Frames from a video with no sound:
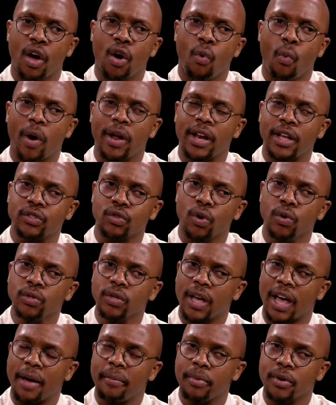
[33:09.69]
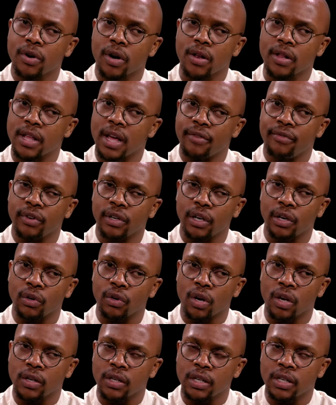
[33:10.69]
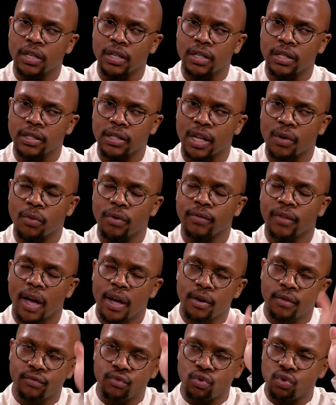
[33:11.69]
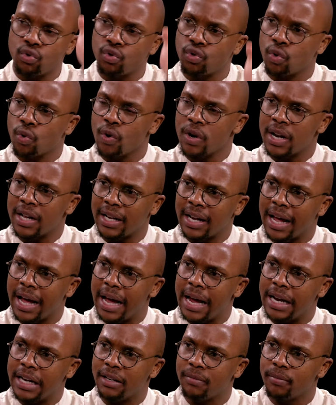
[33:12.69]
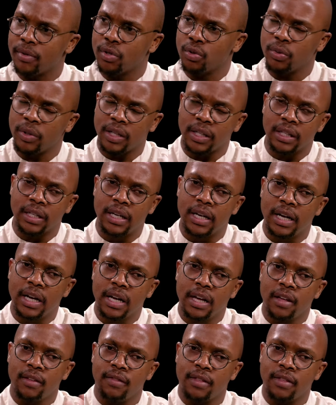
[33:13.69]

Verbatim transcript: what has also happened on the African continent is that we've kind of drawn a line between mm -hmm.